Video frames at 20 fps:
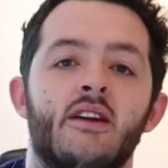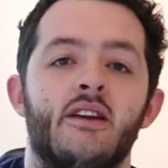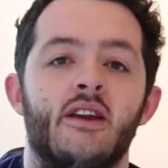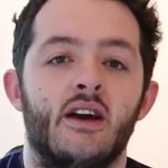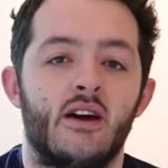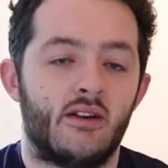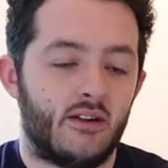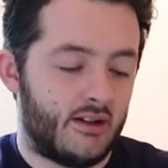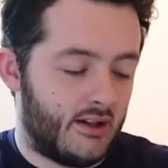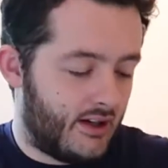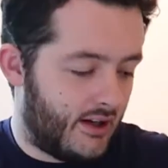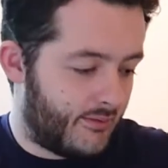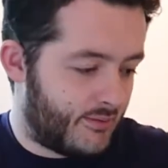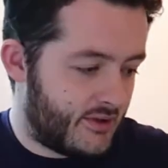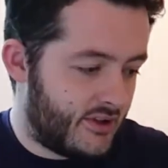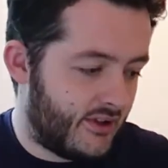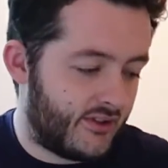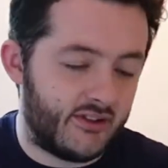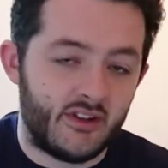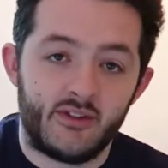Now, I've
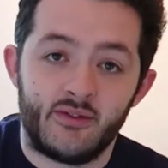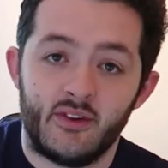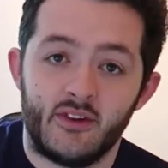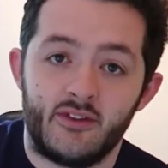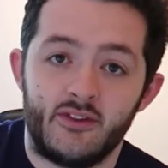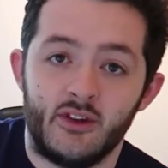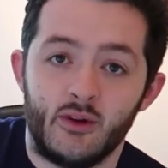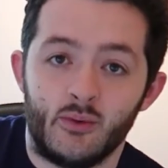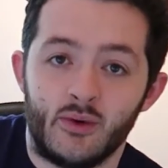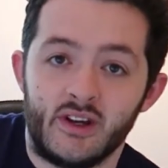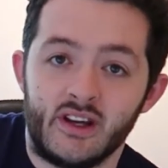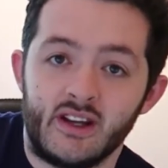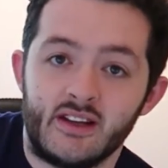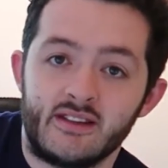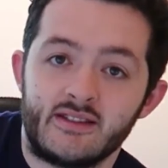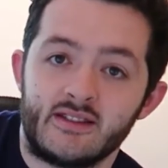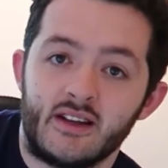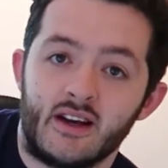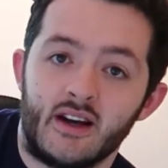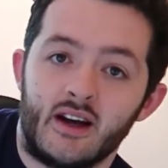been using this for a few
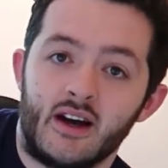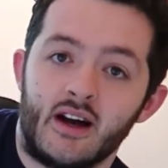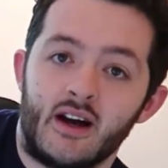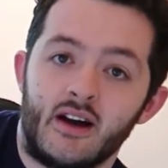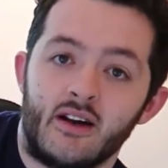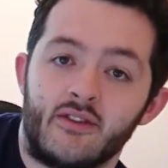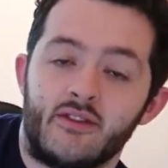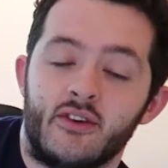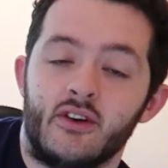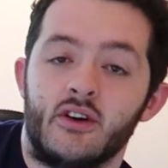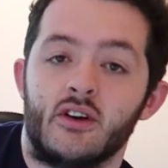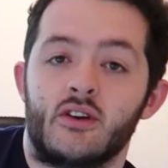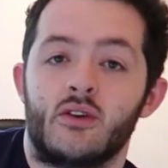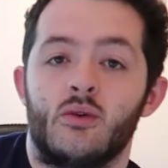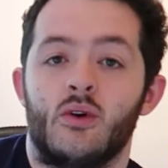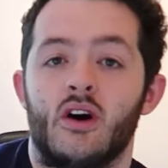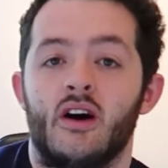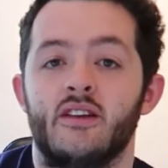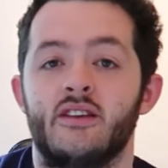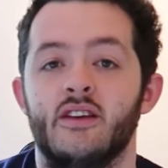weeks for
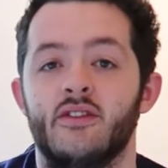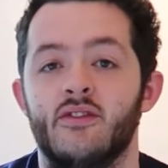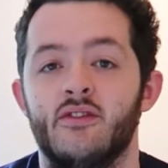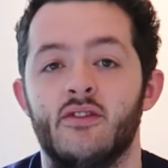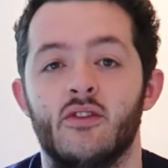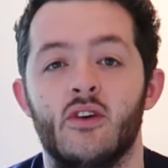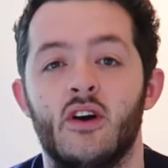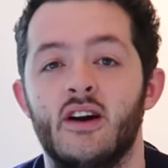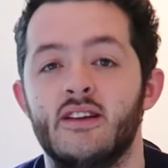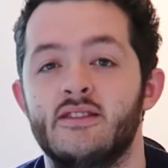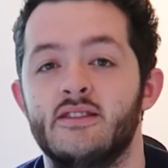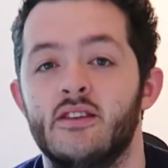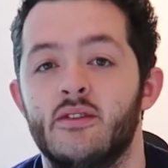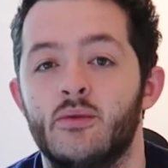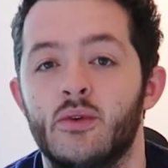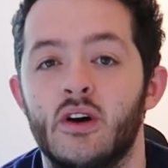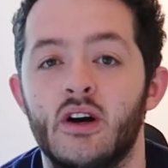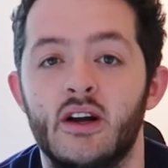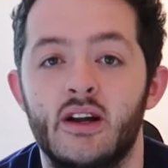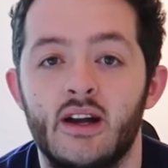quite a different variety of
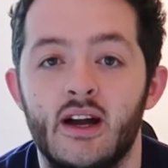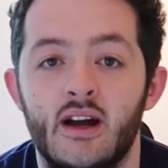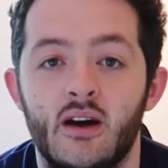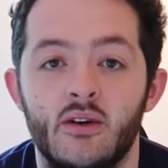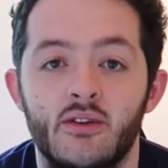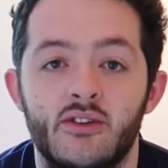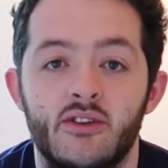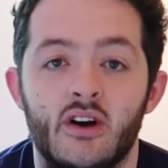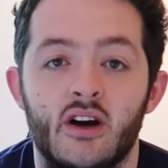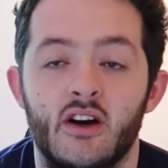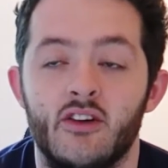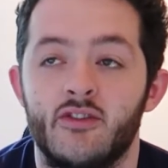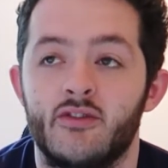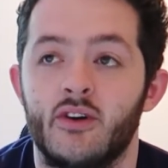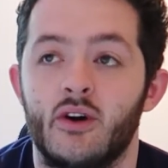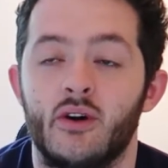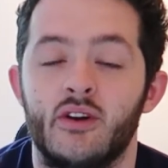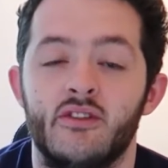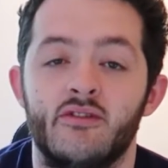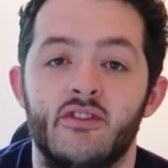workouts. I've
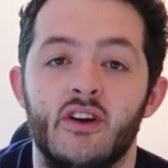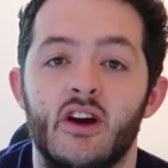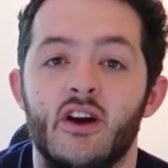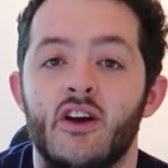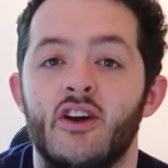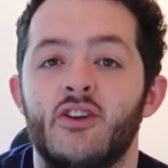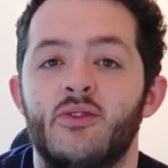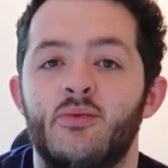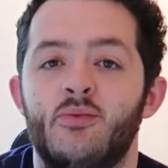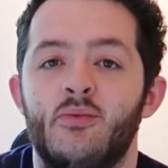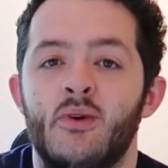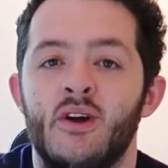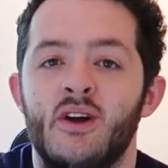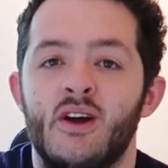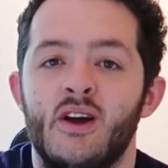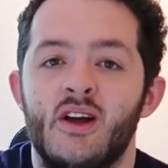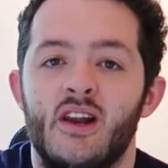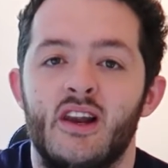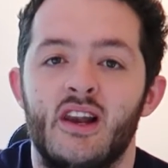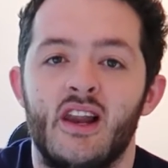felt in various
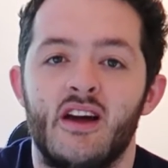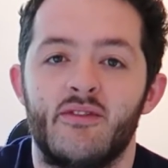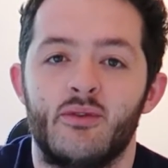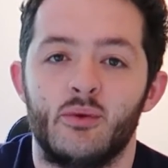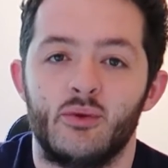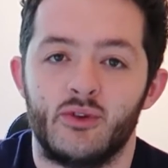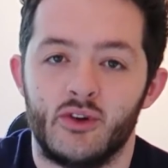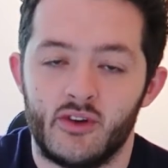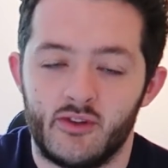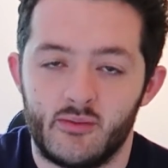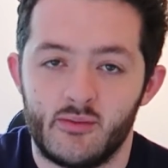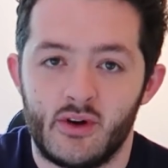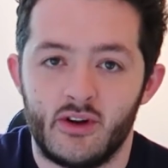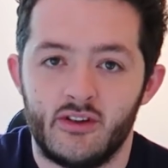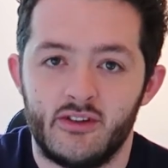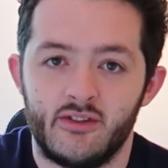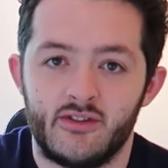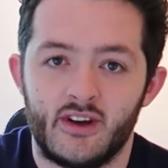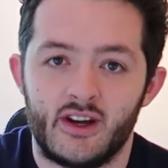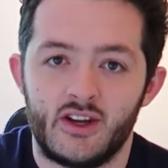levels of
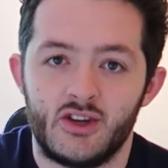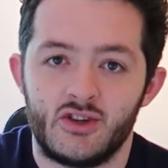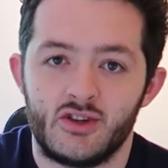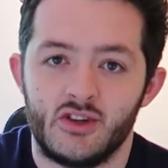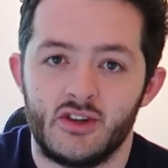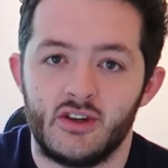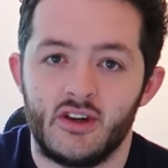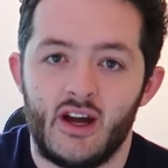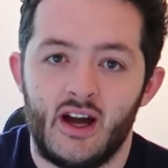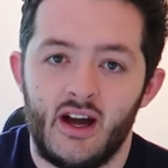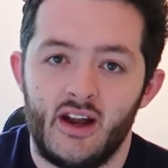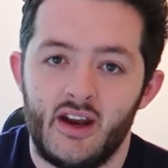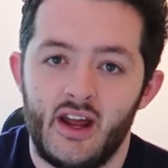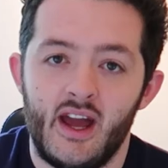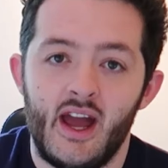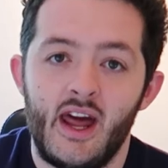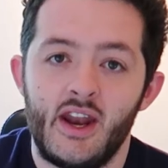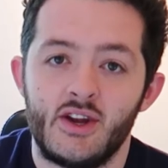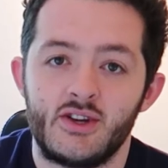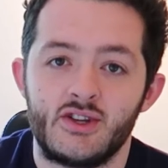motivation
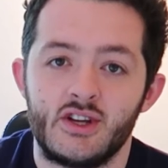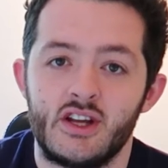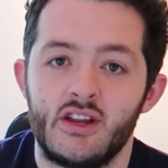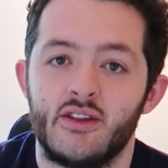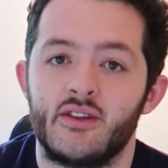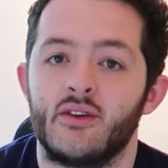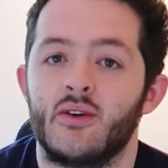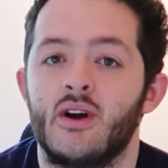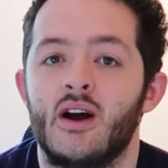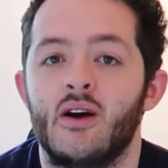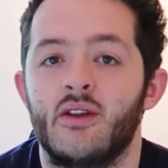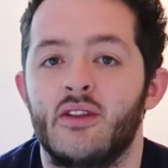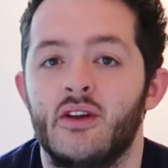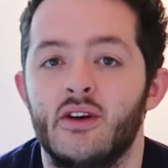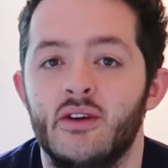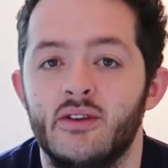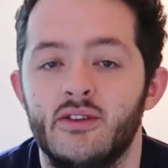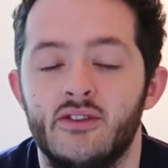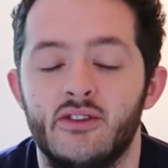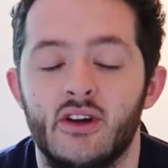and energy throughout
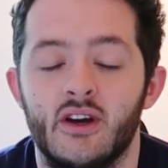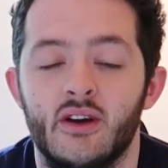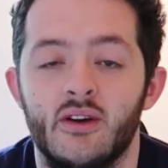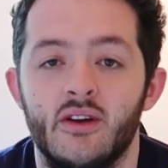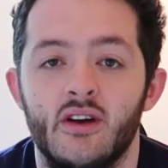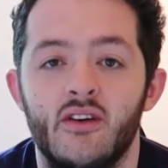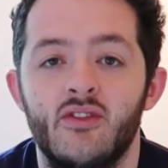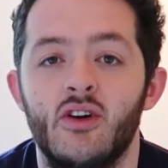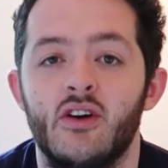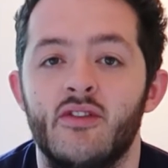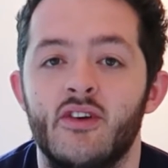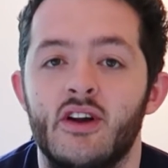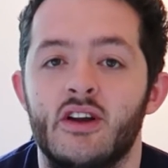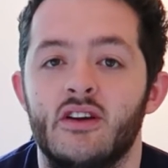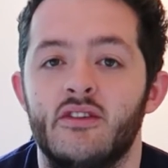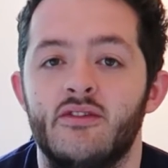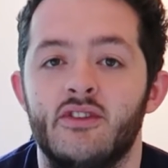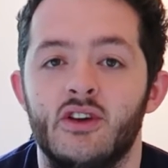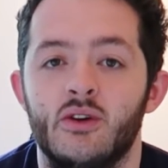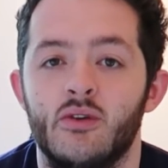those, so I've got a very
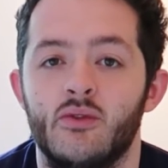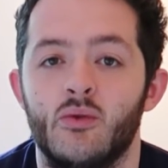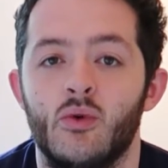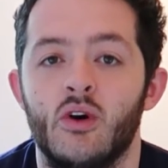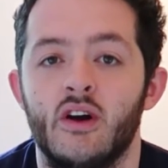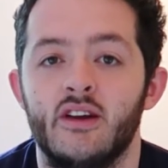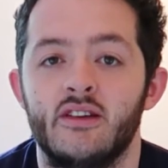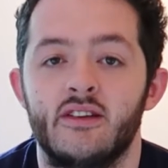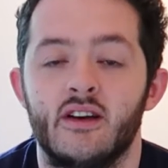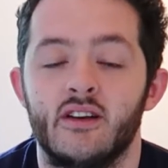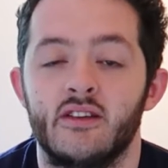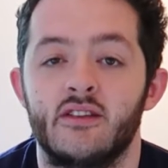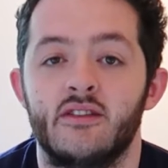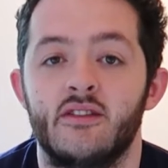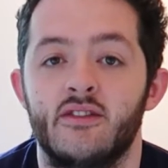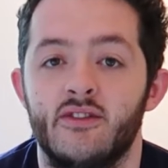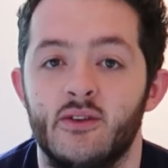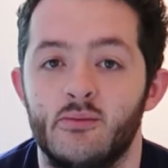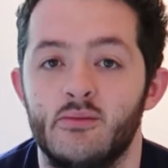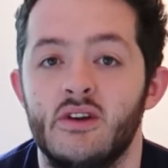good view of what it does
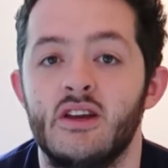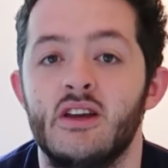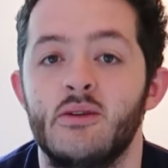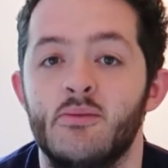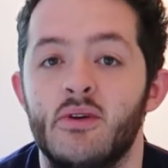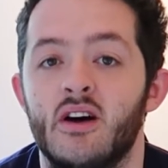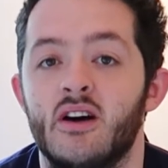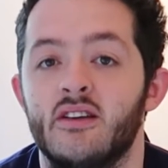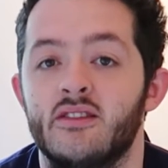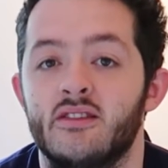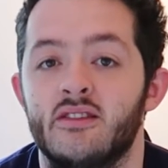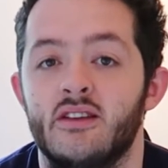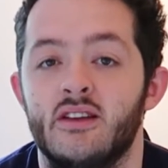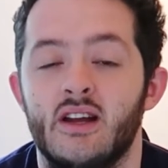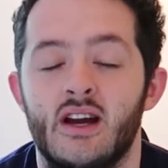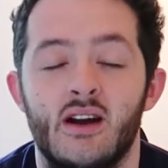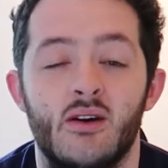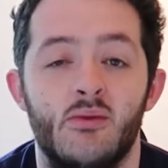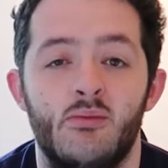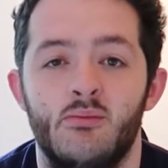for me personally
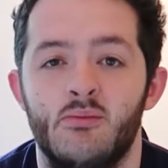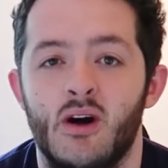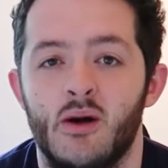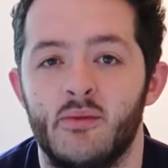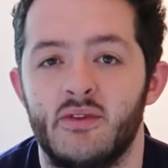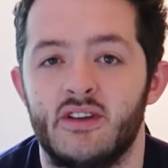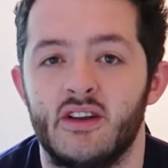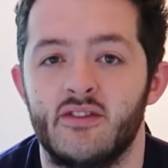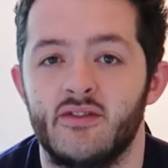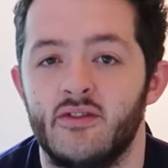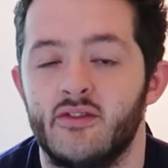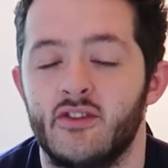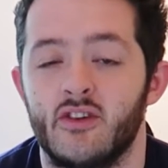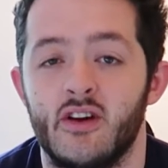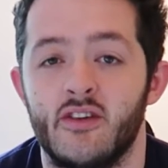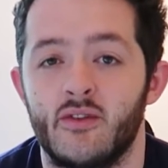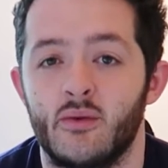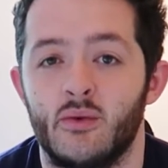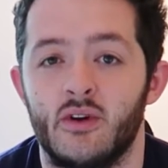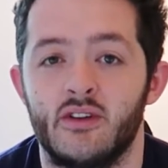now. It might be different for
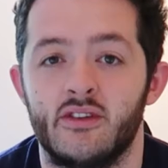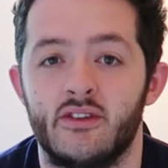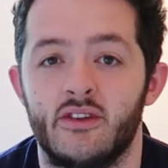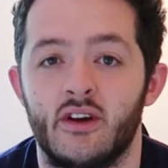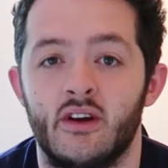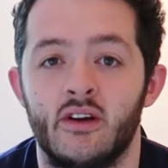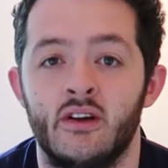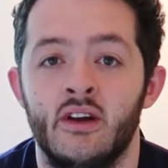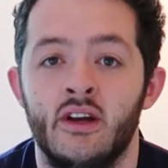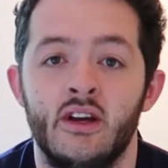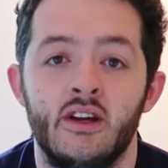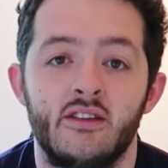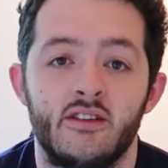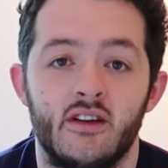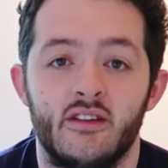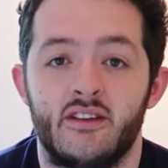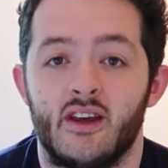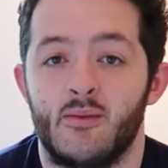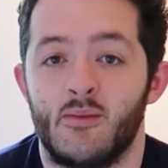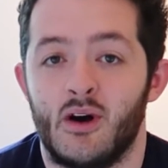everyone, so
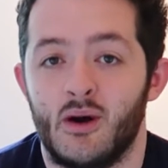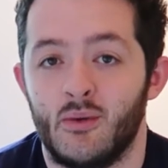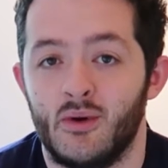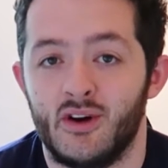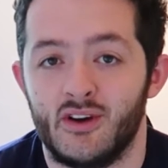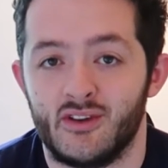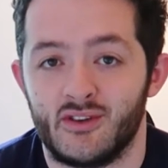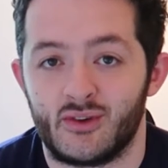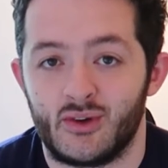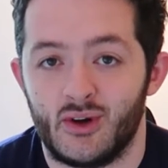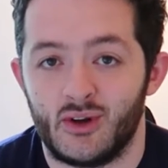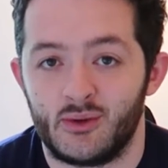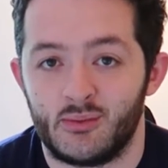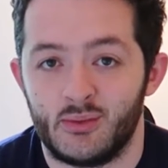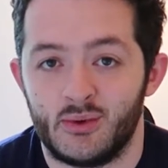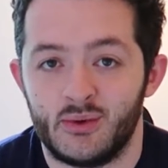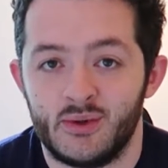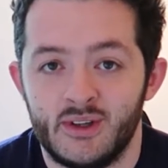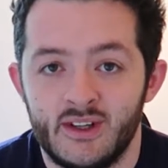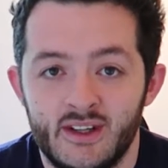don't take my word as
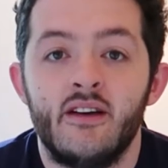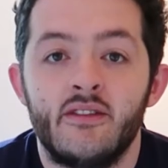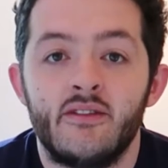gospel.